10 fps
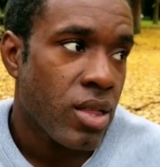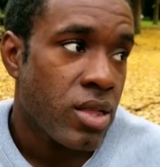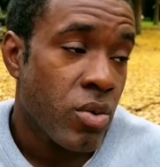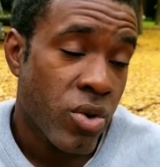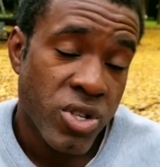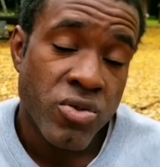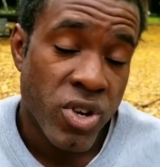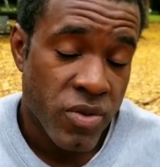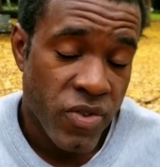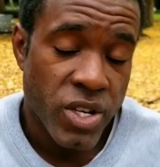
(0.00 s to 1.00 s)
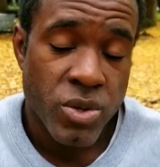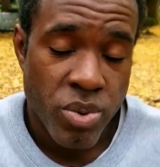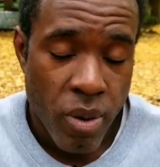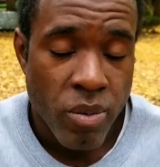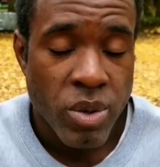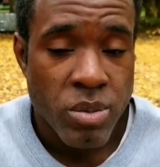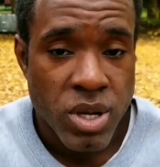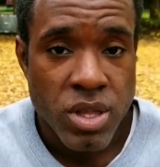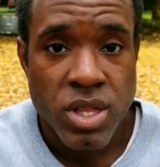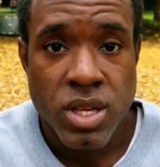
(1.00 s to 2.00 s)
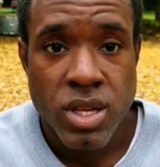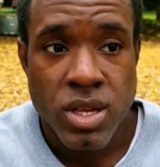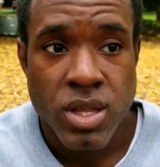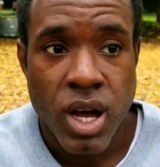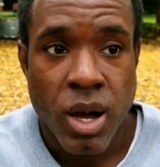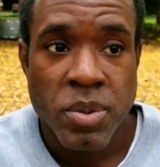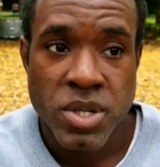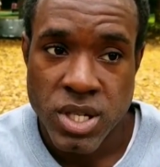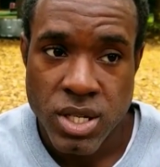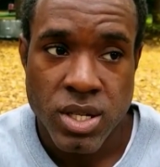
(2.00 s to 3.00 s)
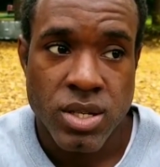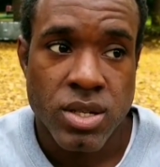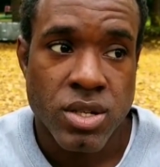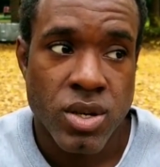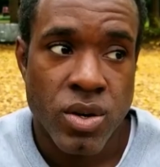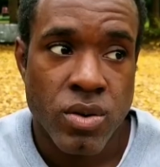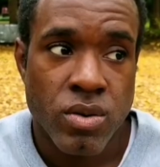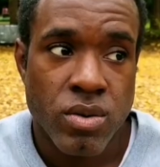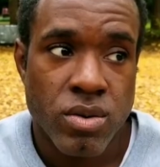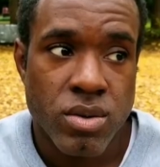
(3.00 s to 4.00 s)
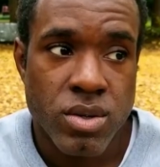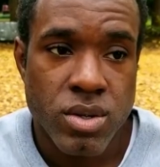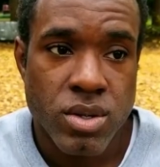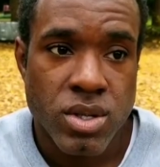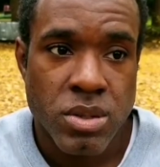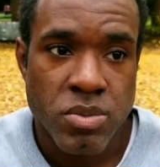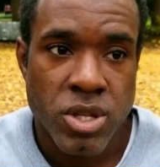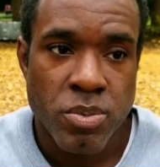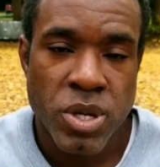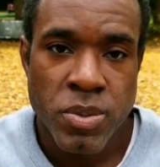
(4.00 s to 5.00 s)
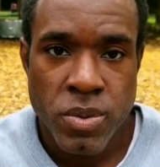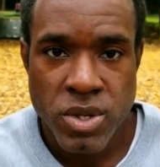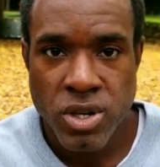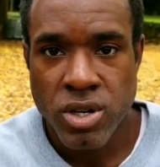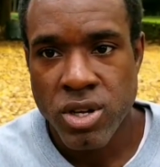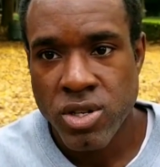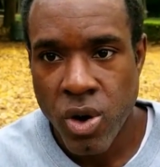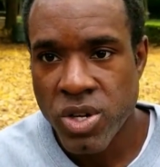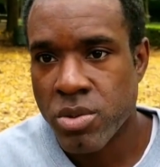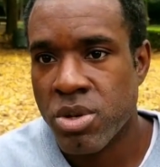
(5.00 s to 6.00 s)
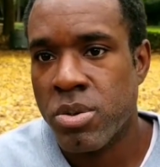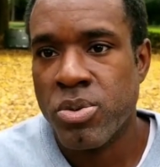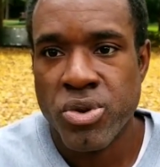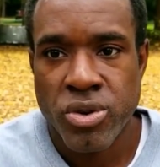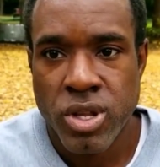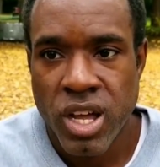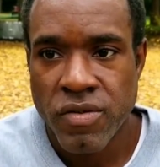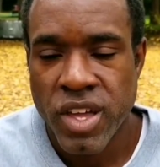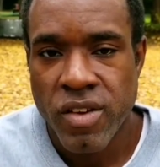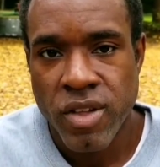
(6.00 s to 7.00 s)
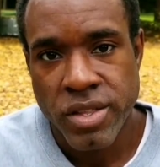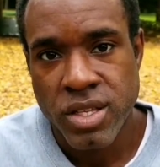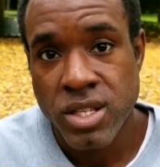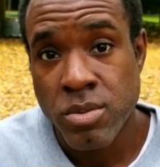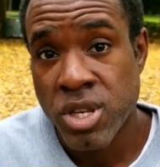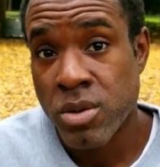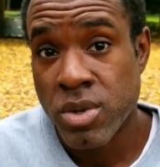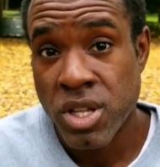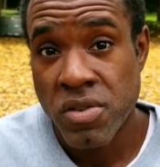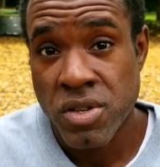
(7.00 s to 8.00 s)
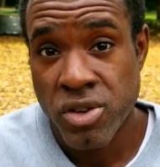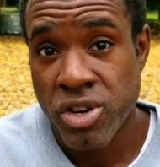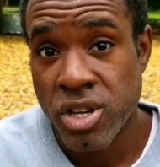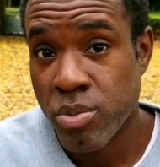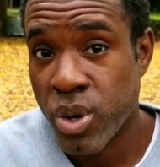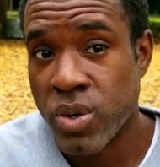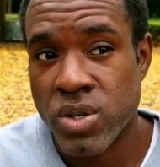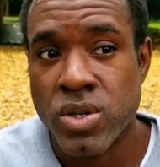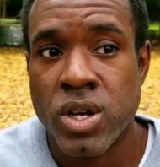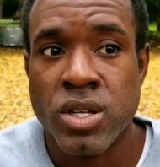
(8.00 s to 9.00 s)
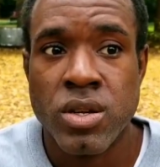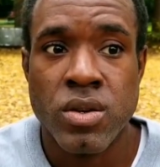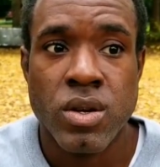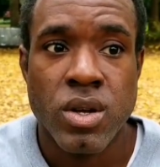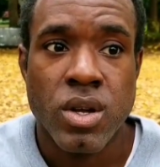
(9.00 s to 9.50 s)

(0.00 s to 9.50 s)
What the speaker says: The worst advice would probably be the opposite. Is the people there's always going to be people in your life that have these limiting beliefs, and they're going to impose those on you.